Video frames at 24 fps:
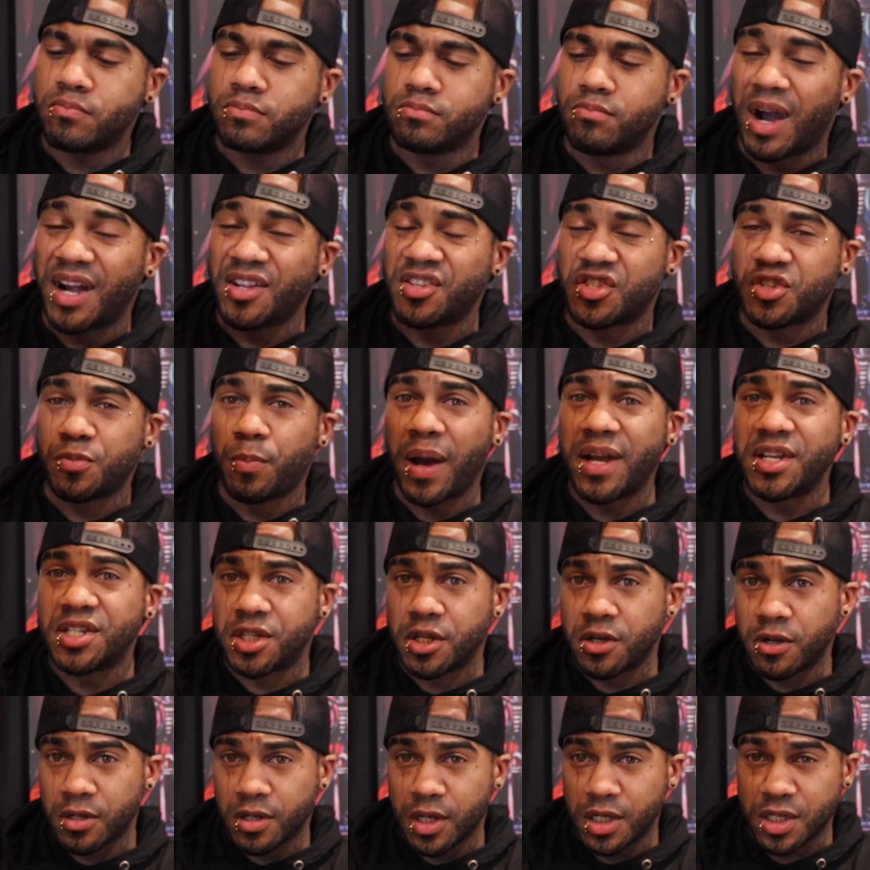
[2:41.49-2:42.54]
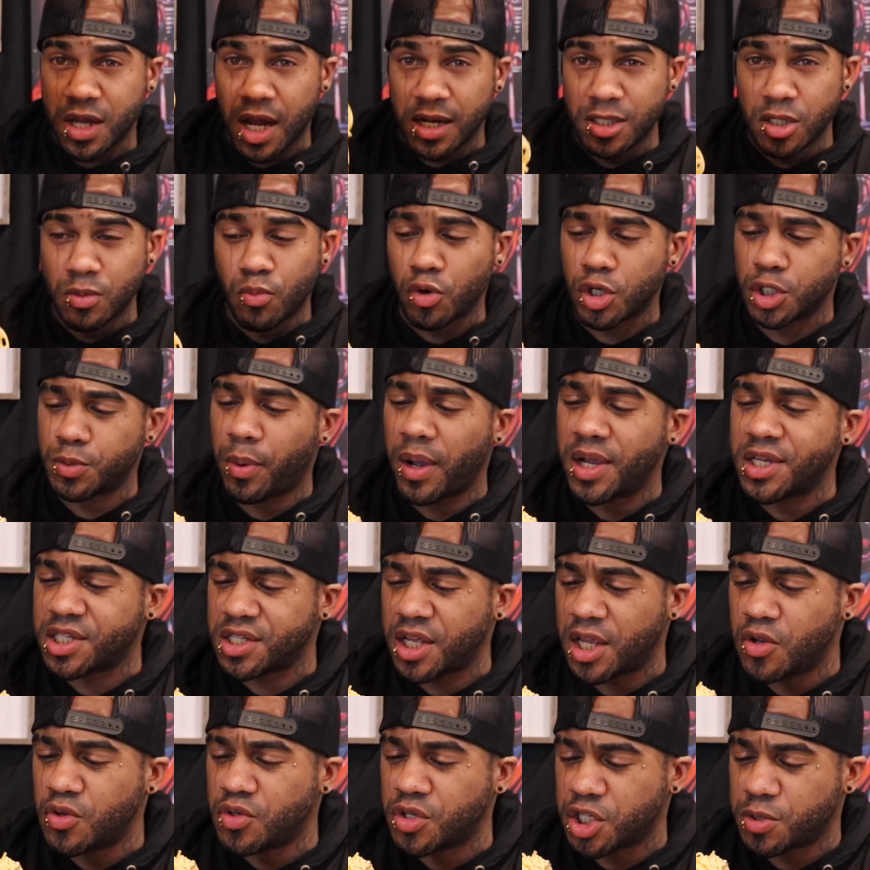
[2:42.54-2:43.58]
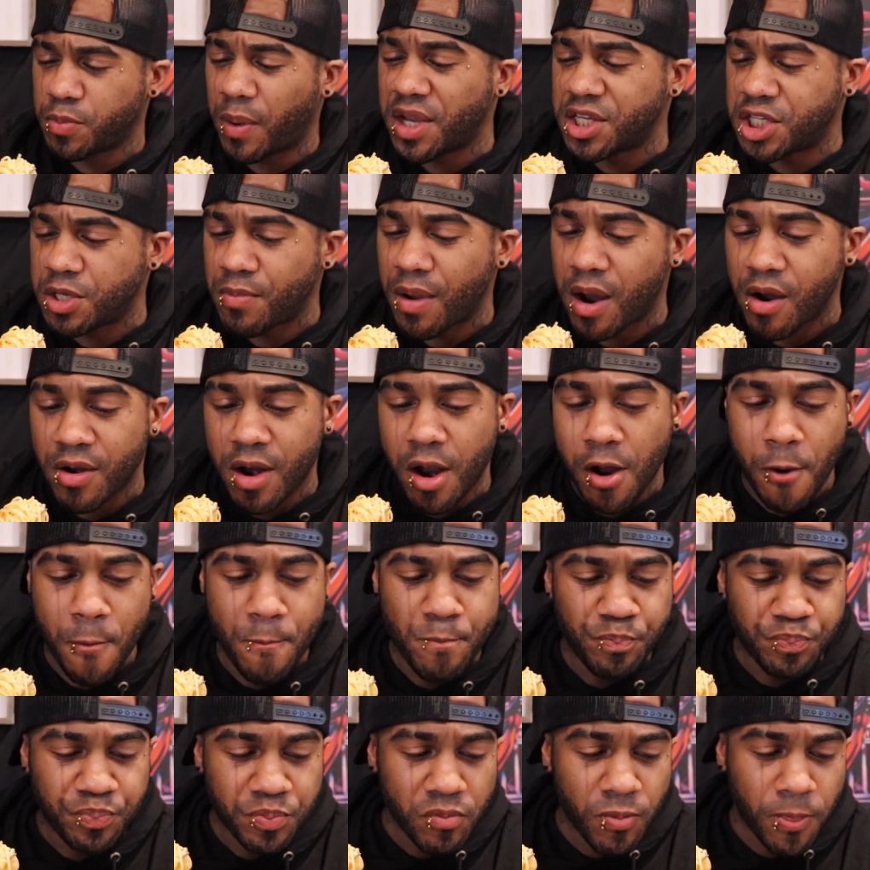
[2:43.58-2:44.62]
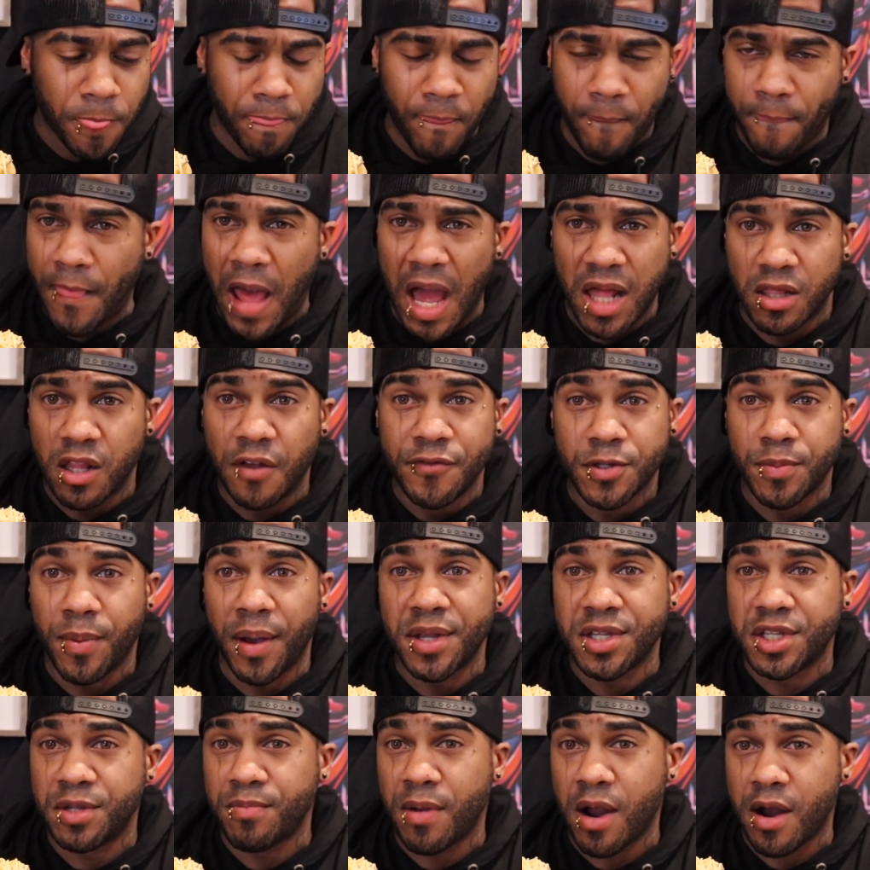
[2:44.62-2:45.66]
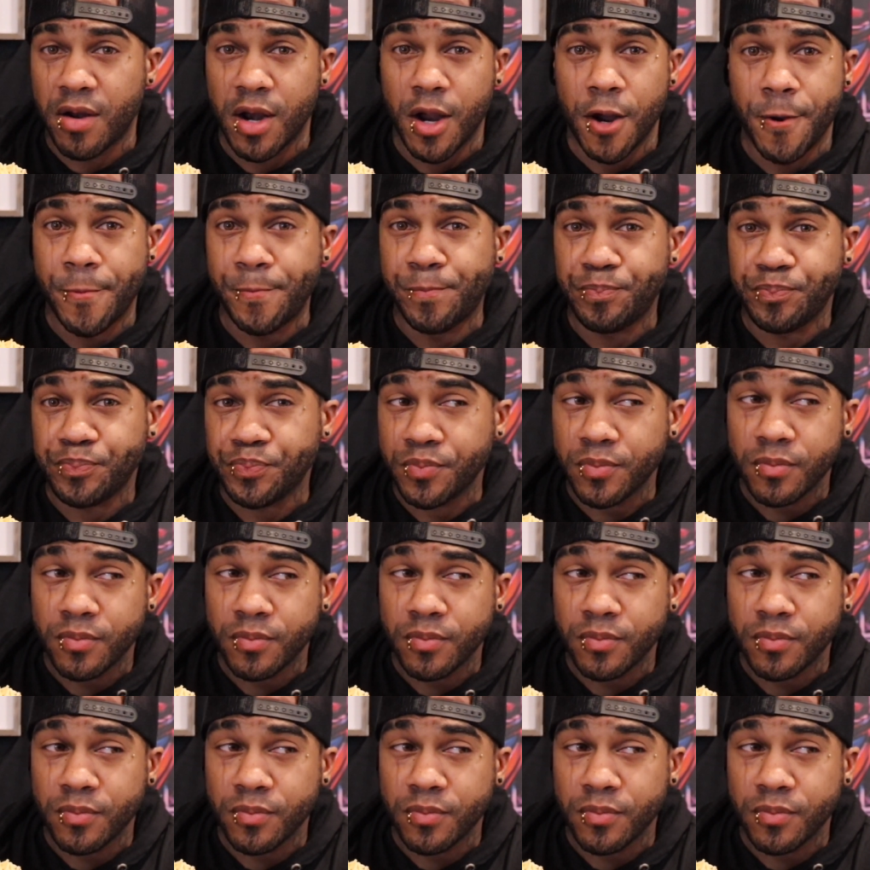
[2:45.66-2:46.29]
Mine's spicier. It's got a little more spice because I use a spicy marinara. I love spicy marinara.